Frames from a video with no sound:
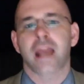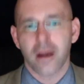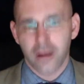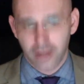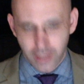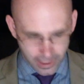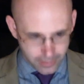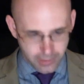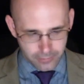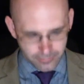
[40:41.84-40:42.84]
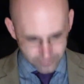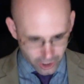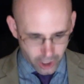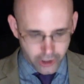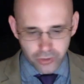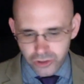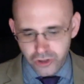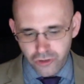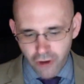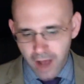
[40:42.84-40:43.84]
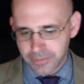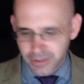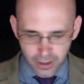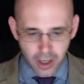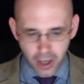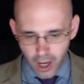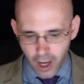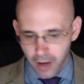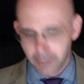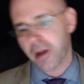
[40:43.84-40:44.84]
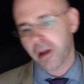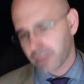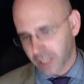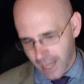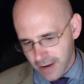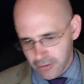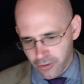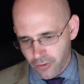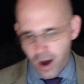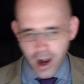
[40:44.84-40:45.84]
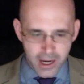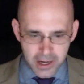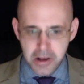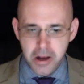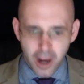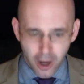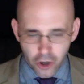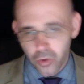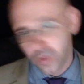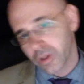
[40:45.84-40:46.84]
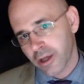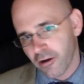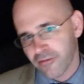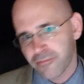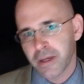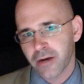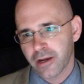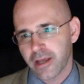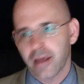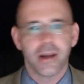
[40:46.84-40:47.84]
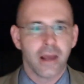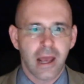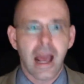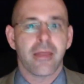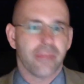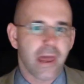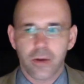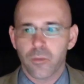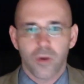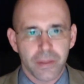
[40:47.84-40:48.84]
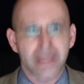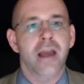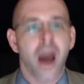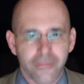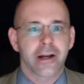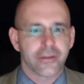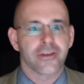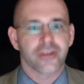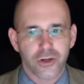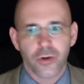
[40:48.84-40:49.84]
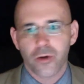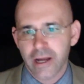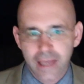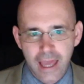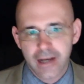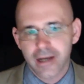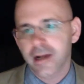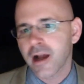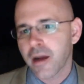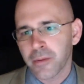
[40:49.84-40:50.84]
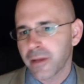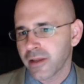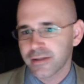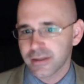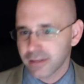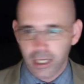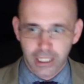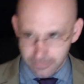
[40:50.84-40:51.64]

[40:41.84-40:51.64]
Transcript: a a news drops, uh, public outcry, a cooling off period, and then we'll be covering this story again in a couple months, like